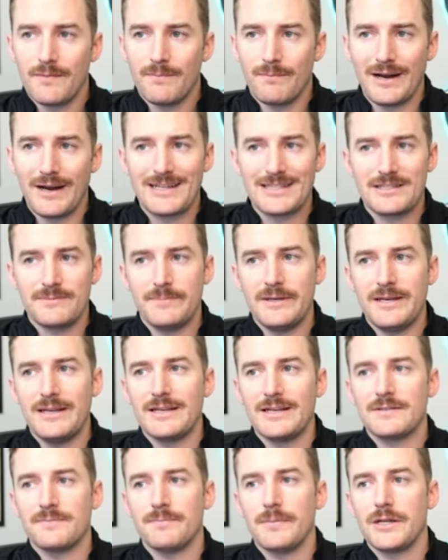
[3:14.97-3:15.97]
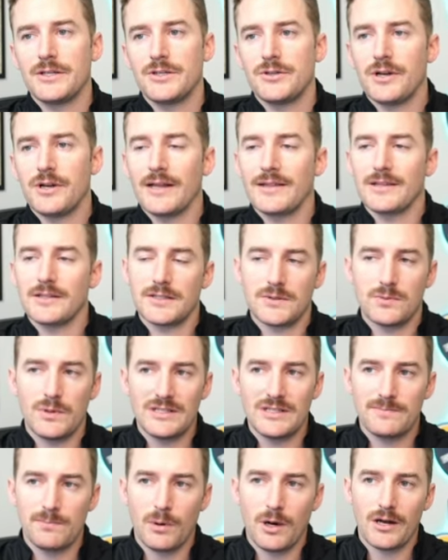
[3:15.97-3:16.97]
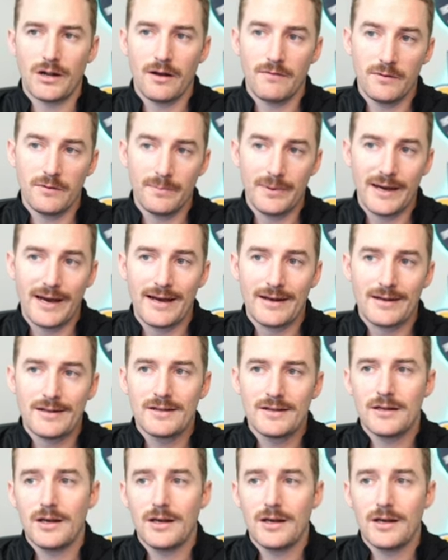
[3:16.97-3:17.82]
Bat speed is measured at the sweet spot of the bat.